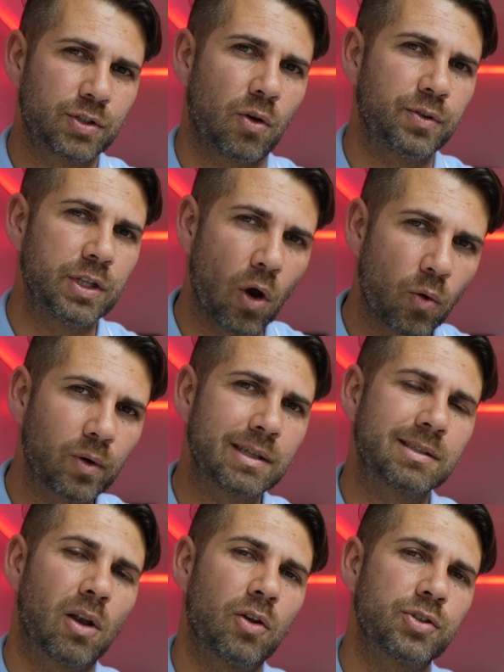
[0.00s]
So the only
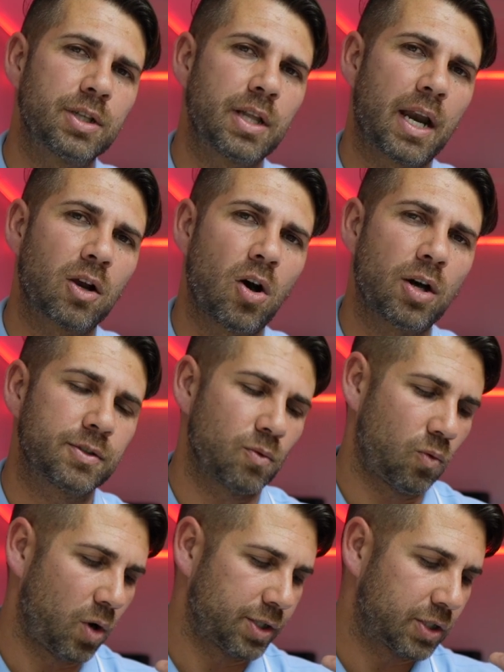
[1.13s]
solution that I got
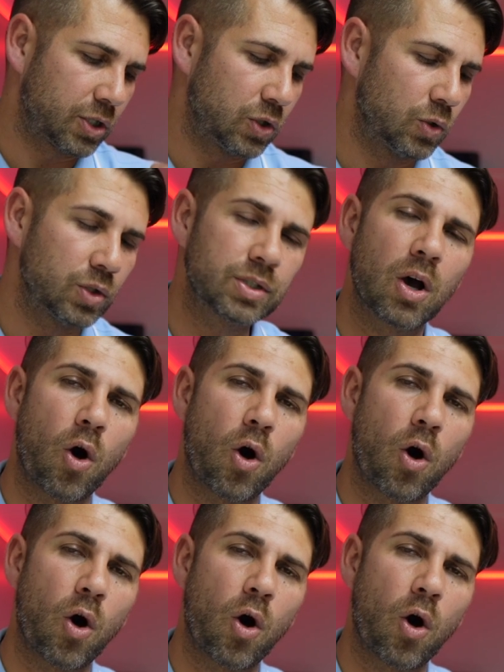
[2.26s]
was to use